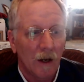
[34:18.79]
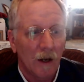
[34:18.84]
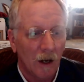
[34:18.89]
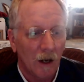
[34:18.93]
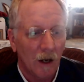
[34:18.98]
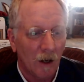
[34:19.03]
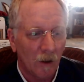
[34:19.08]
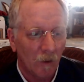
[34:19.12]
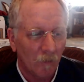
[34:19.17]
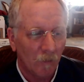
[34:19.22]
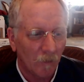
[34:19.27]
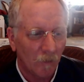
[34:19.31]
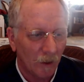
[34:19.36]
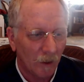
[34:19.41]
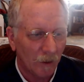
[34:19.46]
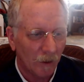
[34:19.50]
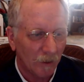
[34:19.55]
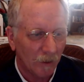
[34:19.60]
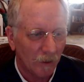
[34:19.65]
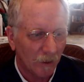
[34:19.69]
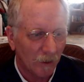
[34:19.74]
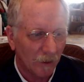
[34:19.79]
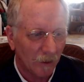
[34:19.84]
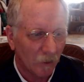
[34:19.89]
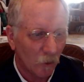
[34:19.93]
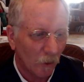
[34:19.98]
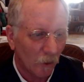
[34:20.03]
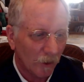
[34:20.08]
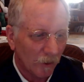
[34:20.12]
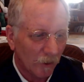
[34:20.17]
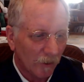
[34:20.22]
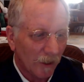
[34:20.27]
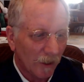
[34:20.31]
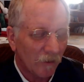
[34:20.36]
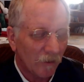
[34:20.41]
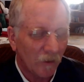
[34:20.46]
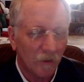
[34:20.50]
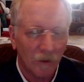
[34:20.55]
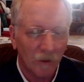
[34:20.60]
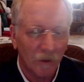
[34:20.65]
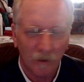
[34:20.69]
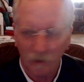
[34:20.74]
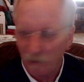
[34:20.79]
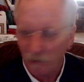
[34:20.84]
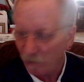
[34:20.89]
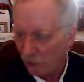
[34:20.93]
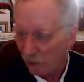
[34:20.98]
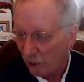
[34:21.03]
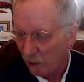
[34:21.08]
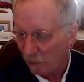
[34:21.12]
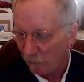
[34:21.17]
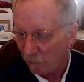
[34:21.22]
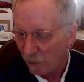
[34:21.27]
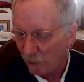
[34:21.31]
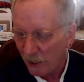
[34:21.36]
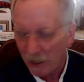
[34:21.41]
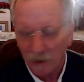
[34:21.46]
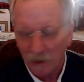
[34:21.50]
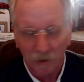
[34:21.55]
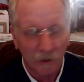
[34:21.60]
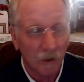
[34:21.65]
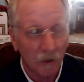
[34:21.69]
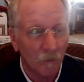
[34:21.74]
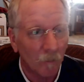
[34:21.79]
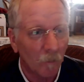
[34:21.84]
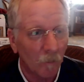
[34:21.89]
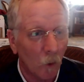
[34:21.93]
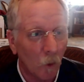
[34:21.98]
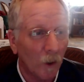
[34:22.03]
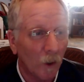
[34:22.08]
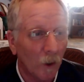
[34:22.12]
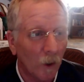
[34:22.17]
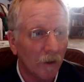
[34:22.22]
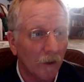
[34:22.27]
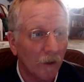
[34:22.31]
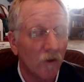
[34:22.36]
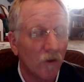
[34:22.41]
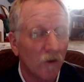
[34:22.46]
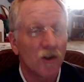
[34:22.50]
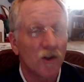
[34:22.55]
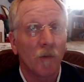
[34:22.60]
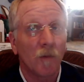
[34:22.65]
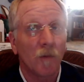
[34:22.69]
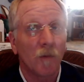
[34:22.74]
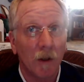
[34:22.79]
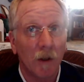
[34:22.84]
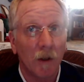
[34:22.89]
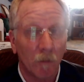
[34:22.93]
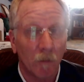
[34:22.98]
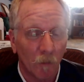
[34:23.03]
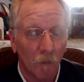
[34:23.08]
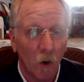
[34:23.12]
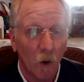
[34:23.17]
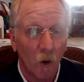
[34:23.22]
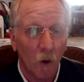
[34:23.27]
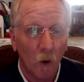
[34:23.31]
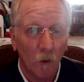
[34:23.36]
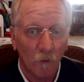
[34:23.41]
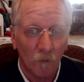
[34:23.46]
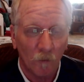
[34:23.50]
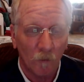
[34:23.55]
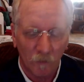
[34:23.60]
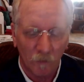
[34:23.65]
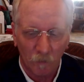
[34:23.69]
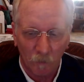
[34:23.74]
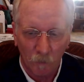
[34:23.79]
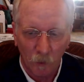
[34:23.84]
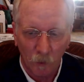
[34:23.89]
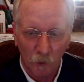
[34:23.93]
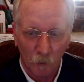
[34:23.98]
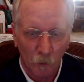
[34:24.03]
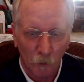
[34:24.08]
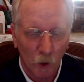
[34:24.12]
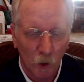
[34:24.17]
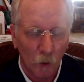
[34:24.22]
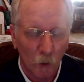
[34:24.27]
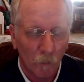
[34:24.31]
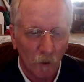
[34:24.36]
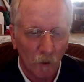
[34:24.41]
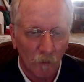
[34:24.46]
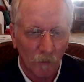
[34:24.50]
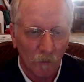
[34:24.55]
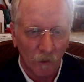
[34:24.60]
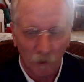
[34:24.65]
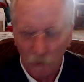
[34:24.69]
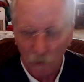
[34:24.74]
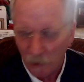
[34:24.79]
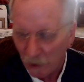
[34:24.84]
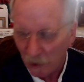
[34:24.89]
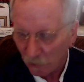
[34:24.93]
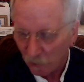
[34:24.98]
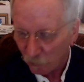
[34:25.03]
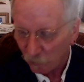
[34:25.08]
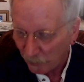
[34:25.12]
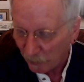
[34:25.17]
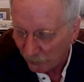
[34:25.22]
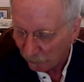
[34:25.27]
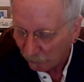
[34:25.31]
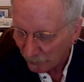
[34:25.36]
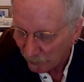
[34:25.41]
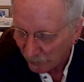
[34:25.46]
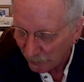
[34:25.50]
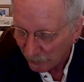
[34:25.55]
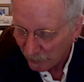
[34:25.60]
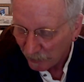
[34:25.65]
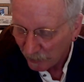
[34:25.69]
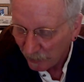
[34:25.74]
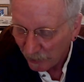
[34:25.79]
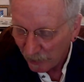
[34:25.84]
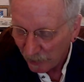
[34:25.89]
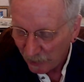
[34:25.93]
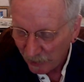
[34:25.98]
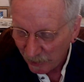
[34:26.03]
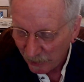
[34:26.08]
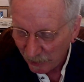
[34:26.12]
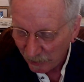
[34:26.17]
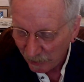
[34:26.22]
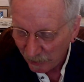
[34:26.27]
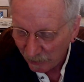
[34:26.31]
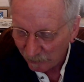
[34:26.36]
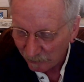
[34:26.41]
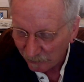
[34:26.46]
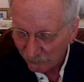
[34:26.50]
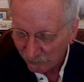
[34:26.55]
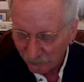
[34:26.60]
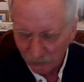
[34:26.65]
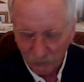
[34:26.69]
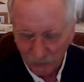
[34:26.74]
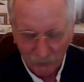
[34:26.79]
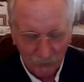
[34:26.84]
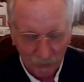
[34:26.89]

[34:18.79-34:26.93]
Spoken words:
According to legend, they had a young boy shimmy up the pole, put a rope over the crossbeam, and